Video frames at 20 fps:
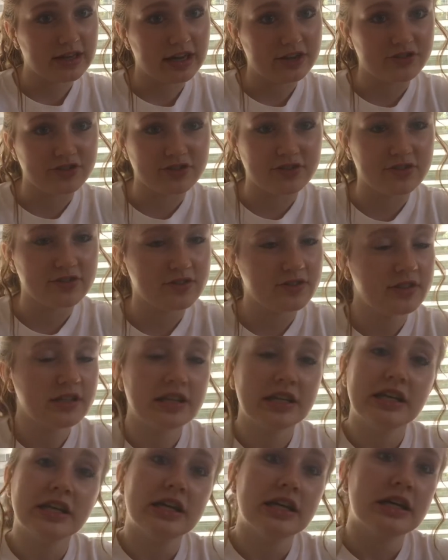I just
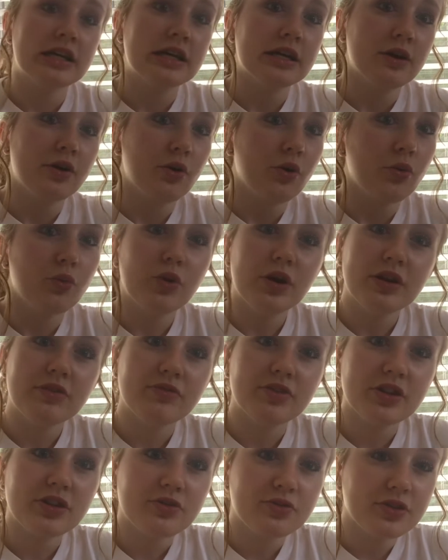wasn't
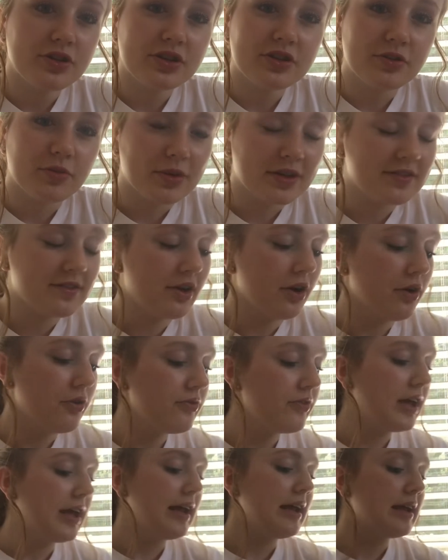really doing good on
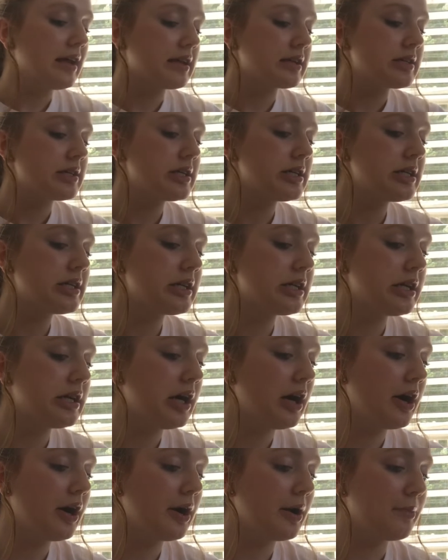myself, and
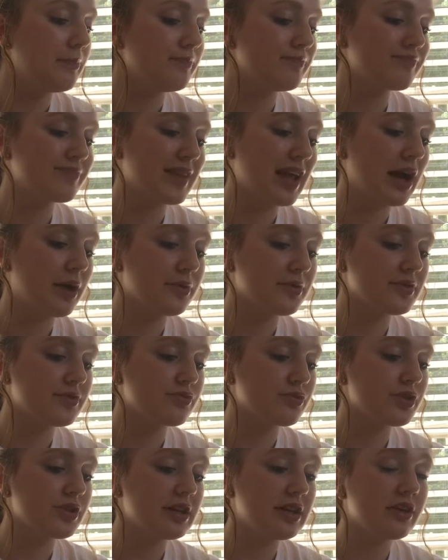I
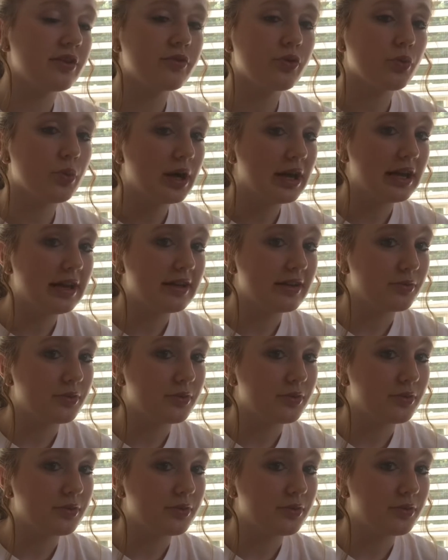was really overweight.